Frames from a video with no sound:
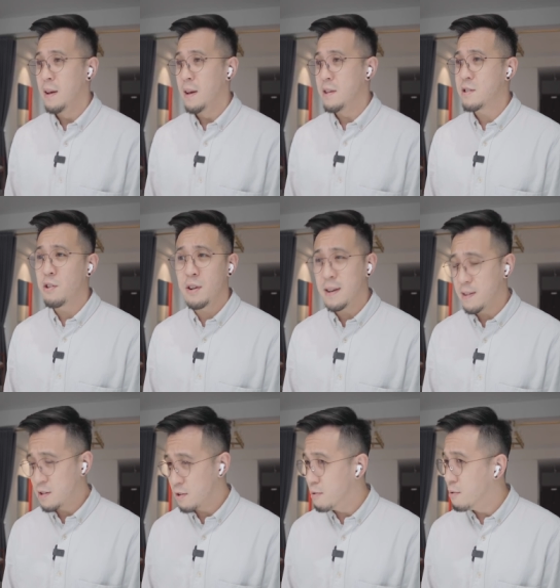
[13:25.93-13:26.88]
as good at
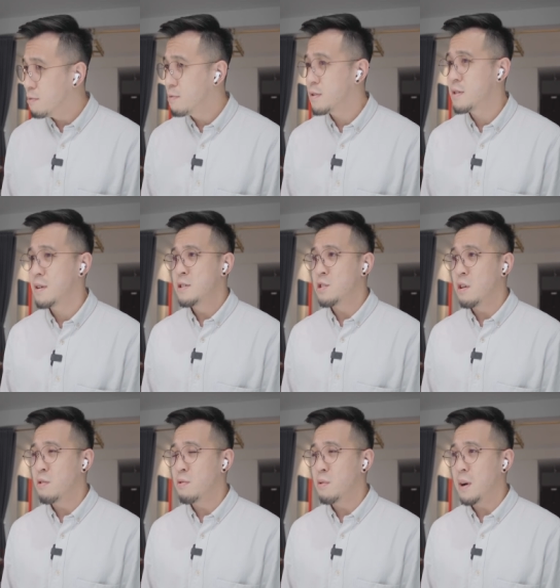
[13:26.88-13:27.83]
the tools.
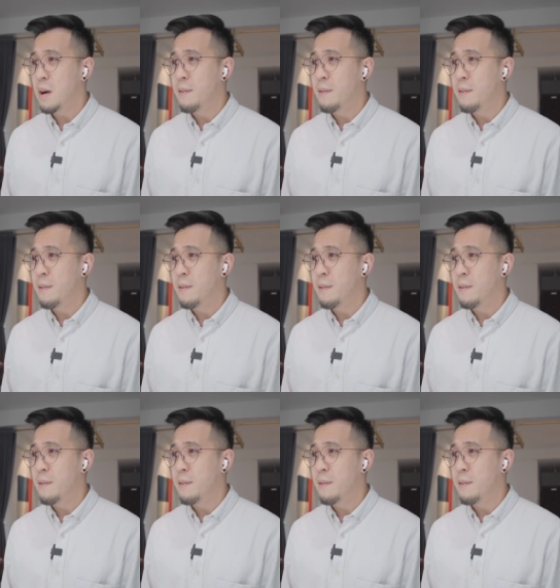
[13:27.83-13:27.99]
So